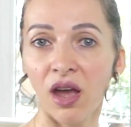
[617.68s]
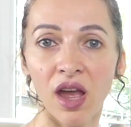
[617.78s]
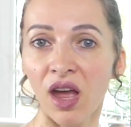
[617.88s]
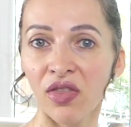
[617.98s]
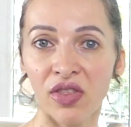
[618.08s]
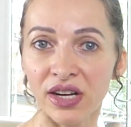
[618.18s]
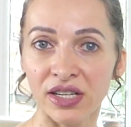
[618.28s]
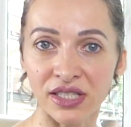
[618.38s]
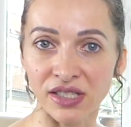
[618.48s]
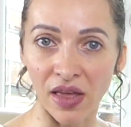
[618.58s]
And there
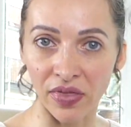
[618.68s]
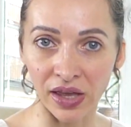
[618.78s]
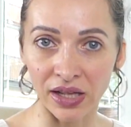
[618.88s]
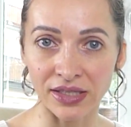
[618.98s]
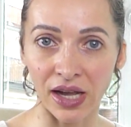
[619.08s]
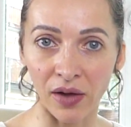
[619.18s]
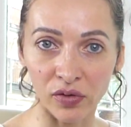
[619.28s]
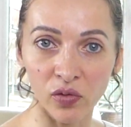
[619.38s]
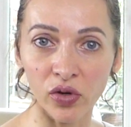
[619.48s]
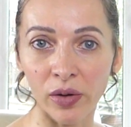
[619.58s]
is nothing else I have
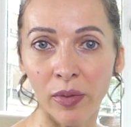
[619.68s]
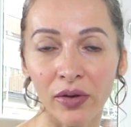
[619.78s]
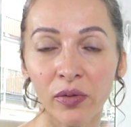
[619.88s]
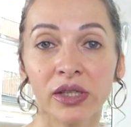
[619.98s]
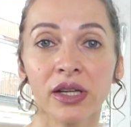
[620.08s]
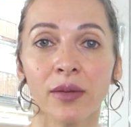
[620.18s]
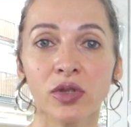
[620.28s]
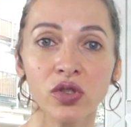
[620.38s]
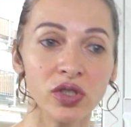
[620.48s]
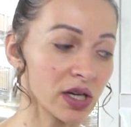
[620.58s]
to worry about when it
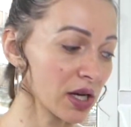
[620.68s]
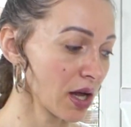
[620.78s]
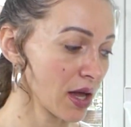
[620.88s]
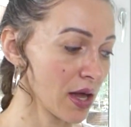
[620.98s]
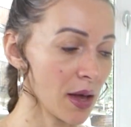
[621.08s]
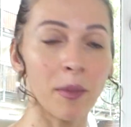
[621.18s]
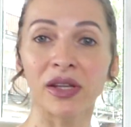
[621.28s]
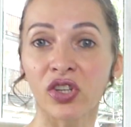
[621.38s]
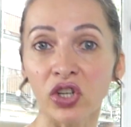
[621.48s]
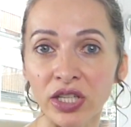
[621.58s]
comes to the
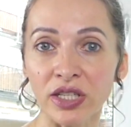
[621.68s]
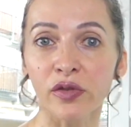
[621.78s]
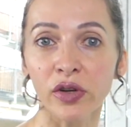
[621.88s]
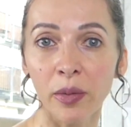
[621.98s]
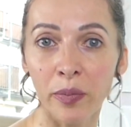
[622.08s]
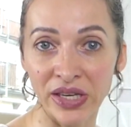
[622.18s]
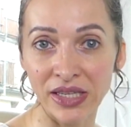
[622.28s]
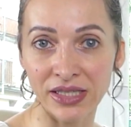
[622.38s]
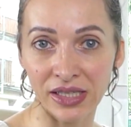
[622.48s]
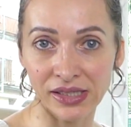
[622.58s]
materials for the
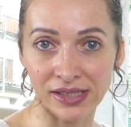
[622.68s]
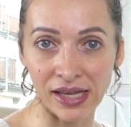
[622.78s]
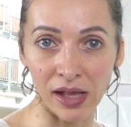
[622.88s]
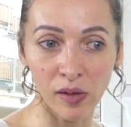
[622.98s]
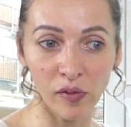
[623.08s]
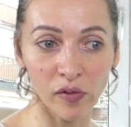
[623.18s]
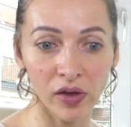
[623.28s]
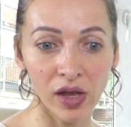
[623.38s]
piece itself.